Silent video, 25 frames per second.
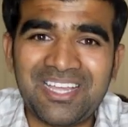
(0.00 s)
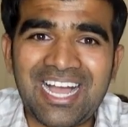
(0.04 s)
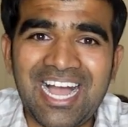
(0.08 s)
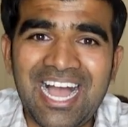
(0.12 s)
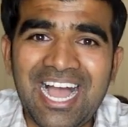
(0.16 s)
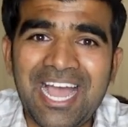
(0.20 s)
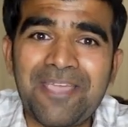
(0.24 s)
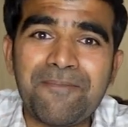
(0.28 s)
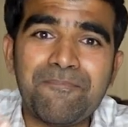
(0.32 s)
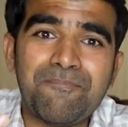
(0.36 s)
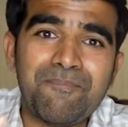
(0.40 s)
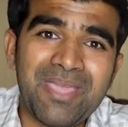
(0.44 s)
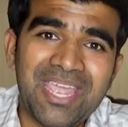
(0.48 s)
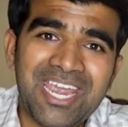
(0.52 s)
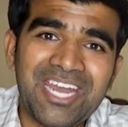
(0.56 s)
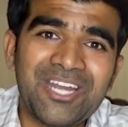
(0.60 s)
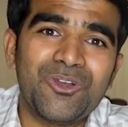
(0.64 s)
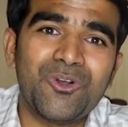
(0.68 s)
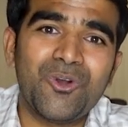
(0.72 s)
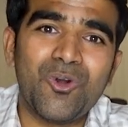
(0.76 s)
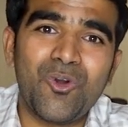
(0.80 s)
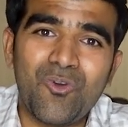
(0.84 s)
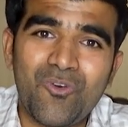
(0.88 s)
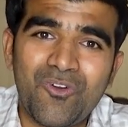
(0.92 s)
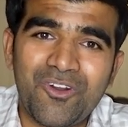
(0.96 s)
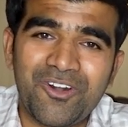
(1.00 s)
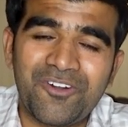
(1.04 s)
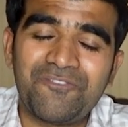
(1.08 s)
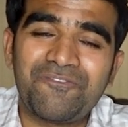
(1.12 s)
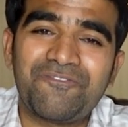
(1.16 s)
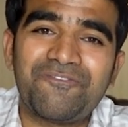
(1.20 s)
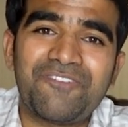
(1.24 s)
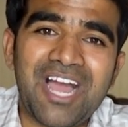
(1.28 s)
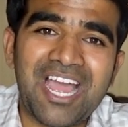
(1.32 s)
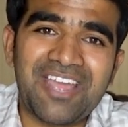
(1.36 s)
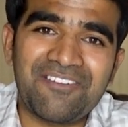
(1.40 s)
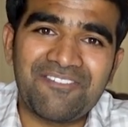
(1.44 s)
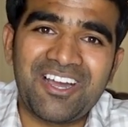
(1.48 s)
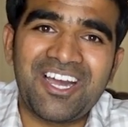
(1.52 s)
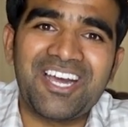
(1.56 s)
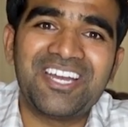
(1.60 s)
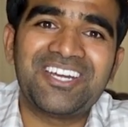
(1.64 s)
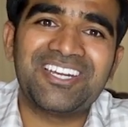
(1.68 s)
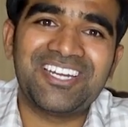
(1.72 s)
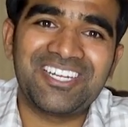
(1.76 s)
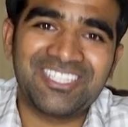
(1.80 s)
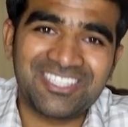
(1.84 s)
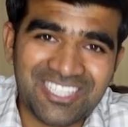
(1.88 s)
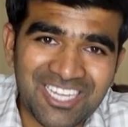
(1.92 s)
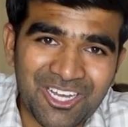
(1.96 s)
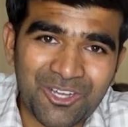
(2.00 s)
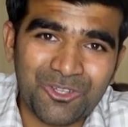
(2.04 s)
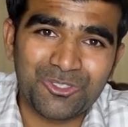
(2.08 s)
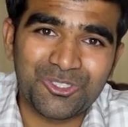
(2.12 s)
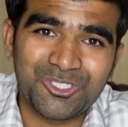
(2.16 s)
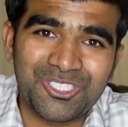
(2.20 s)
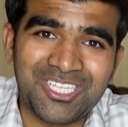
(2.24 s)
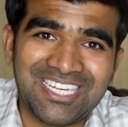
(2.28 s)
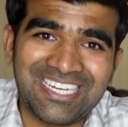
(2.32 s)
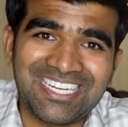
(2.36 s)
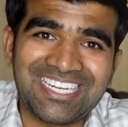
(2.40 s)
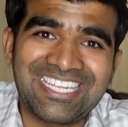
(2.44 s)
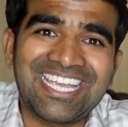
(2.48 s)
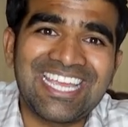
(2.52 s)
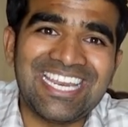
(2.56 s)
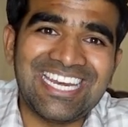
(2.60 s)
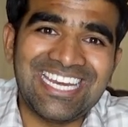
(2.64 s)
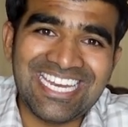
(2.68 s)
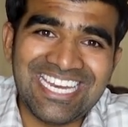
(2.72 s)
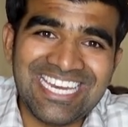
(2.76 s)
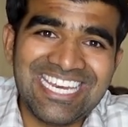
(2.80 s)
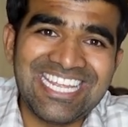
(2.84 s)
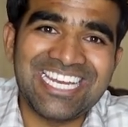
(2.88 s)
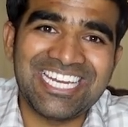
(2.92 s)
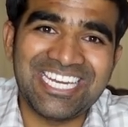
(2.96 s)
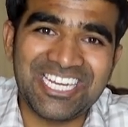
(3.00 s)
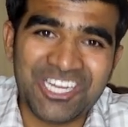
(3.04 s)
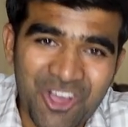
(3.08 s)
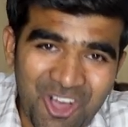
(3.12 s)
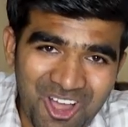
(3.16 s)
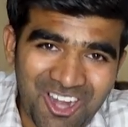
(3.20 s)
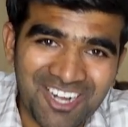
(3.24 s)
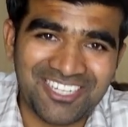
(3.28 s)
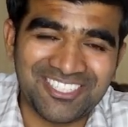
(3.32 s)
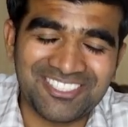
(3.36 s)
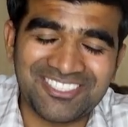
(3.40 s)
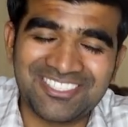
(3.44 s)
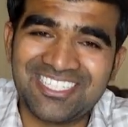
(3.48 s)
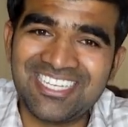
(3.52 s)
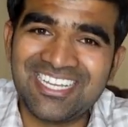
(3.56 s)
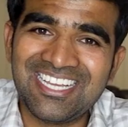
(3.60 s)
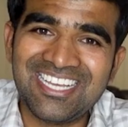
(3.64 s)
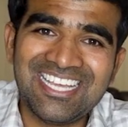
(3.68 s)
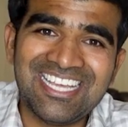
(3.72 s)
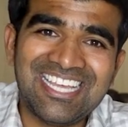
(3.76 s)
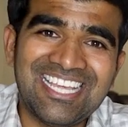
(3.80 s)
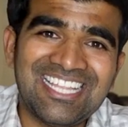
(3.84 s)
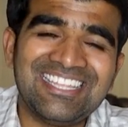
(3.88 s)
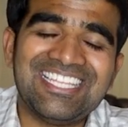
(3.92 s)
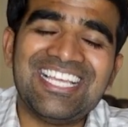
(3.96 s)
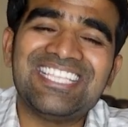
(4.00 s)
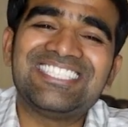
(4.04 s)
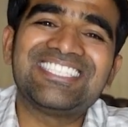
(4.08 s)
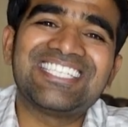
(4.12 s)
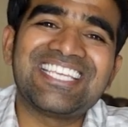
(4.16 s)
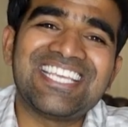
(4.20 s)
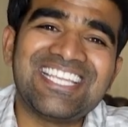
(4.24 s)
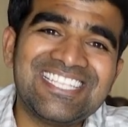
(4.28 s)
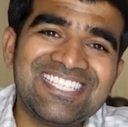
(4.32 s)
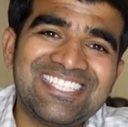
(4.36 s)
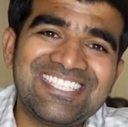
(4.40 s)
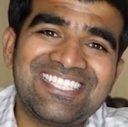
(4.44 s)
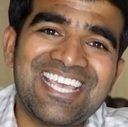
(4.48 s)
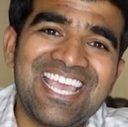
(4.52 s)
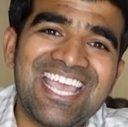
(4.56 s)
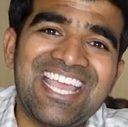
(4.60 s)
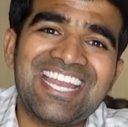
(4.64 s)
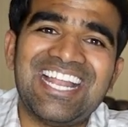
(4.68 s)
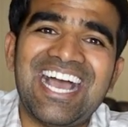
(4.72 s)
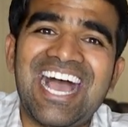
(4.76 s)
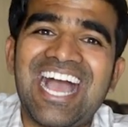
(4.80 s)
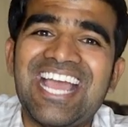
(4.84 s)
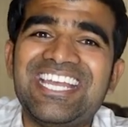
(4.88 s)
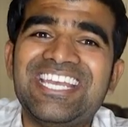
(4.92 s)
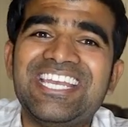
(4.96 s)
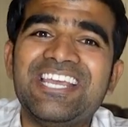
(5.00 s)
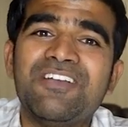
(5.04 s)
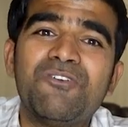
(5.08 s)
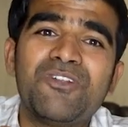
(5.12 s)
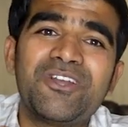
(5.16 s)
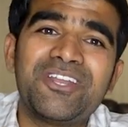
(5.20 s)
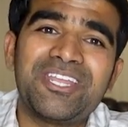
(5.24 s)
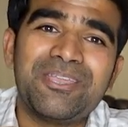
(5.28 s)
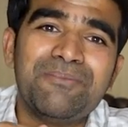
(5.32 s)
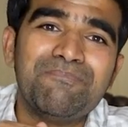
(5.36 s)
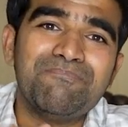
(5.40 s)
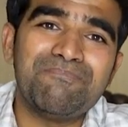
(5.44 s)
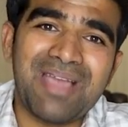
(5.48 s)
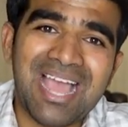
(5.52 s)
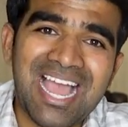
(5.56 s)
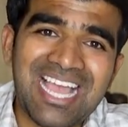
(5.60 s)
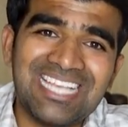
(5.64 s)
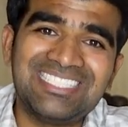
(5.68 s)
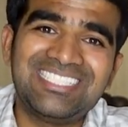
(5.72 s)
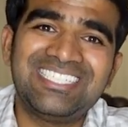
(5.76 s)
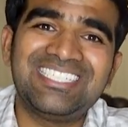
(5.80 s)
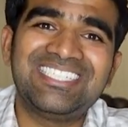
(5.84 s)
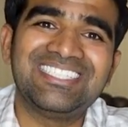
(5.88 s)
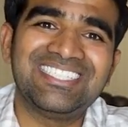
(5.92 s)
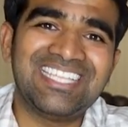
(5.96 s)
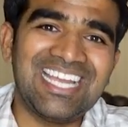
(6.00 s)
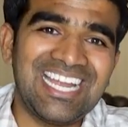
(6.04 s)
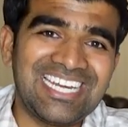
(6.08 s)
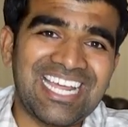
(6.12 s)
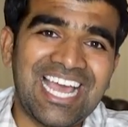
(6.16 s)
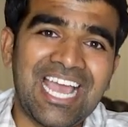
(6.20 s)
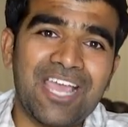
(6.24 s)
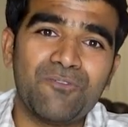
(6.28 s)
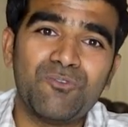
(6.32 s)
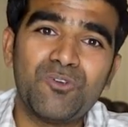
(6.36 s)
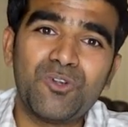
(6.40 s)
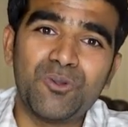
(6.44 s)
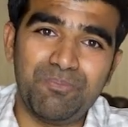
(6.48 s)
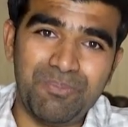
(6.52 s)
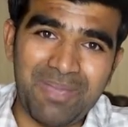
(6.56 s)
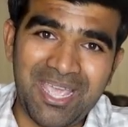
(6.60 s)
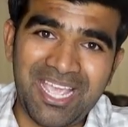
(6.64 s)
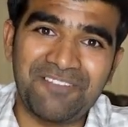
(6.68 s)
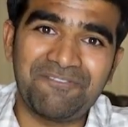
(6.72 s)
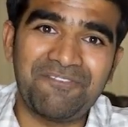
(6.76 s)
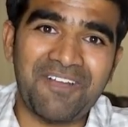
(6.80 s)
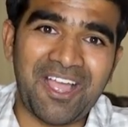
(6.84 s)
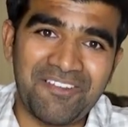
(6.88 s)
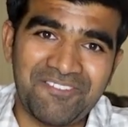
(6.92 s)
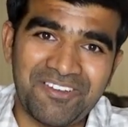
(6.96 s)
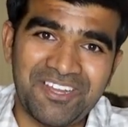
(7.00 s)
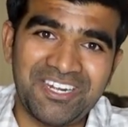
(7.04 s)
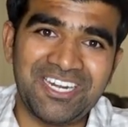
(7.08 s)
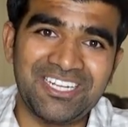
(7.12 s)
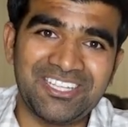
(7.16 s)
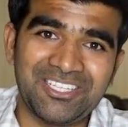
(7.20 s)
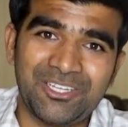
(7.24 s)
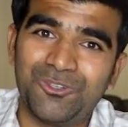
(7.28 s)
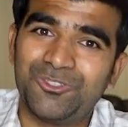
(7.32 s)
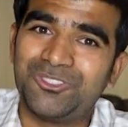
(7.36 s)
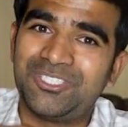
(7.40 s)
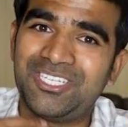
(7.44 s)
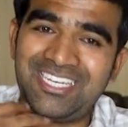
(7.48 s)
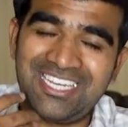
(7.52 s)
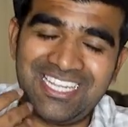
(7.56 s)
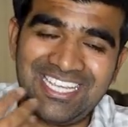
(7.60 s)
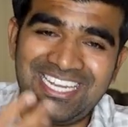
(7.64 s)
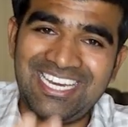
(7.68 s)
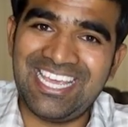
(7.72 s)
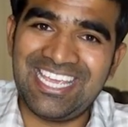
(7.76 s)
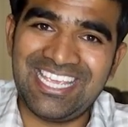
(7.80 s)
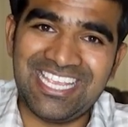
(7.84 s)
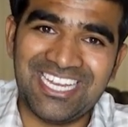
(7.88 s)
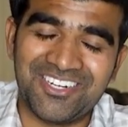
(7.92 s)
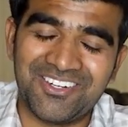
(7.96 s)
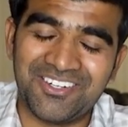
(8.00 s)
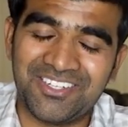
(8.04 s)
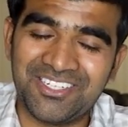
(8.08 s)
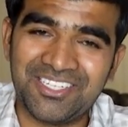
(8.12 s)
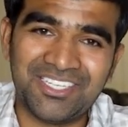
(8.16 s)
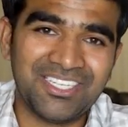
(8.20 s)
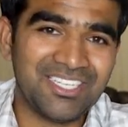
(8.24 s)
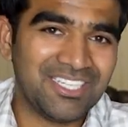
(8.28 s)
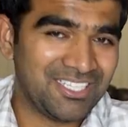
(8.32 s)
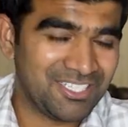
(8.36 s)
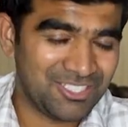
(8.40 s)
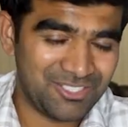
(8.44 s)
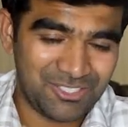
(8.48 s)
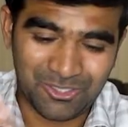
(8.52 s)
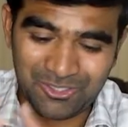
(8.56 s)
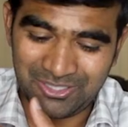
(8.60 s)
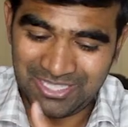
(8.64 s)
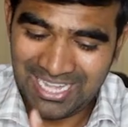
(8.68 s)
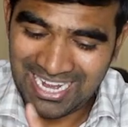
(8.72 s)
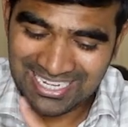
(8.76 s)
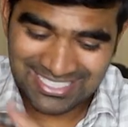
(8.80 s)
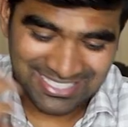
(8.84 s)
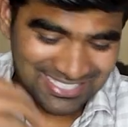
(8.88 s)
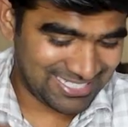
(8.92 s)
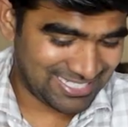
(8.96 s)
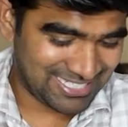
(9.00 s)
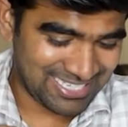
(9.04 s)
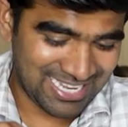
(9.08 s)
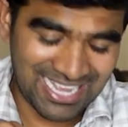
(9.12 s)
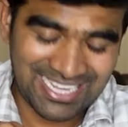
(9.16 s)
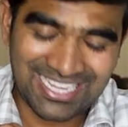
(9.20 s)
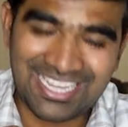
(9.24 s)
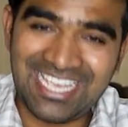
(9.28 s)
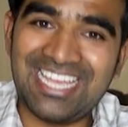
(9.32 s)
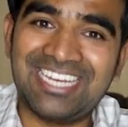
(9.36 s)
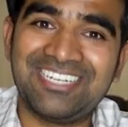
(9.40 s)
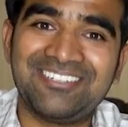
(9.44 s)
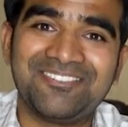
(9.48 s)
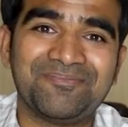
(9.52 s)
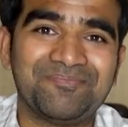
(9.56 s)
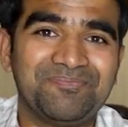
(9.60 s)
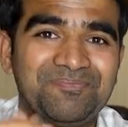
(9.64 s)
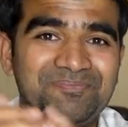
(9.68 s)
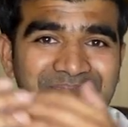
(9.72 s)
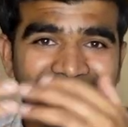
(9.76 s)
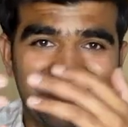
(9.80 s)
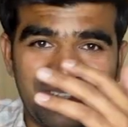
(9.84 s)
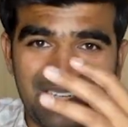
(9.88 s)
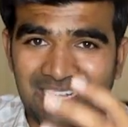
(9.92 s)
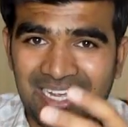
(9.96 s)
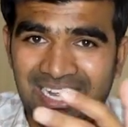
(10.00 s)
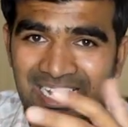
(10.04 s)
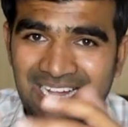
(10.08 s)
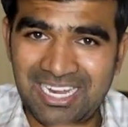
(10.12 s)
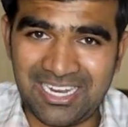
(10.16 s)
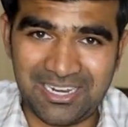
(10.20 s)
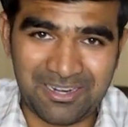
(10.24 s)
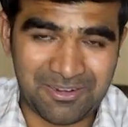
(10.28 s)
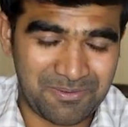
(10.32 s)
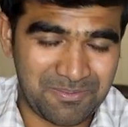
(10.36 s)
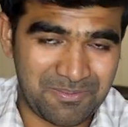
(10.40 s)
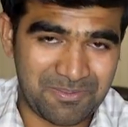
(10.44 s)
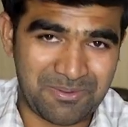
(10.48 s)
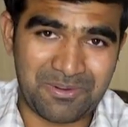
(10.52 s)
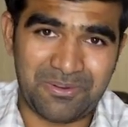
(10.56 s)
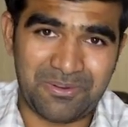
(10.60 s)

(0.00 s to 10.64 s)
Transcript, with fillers: I made over 500,000 Canadian dollars. That's insane. I never imagined that I would make 500,000 in a year. So that again, uh,